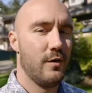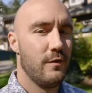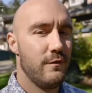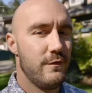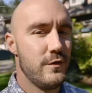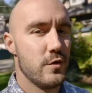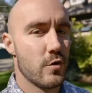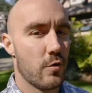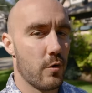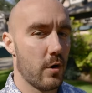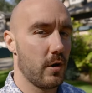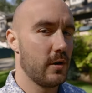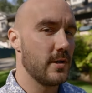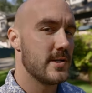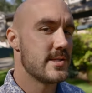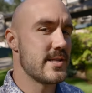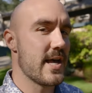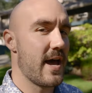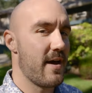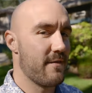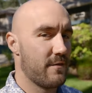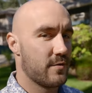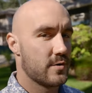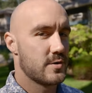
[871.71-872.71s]
View Royal is
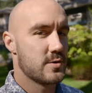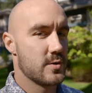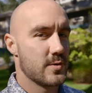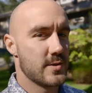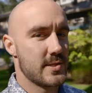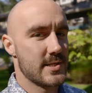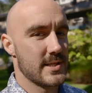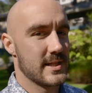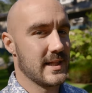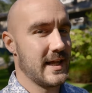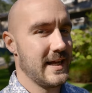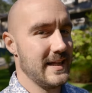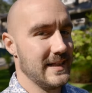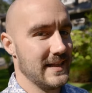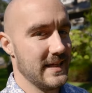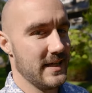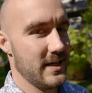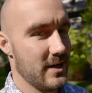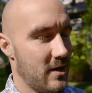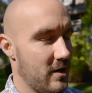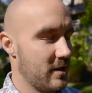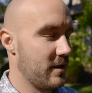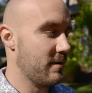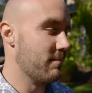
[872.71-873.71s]
ever so
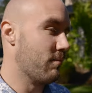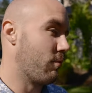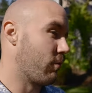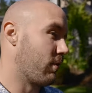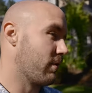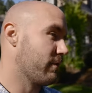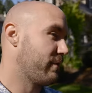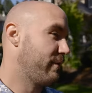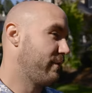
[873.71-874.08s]
slightly on the more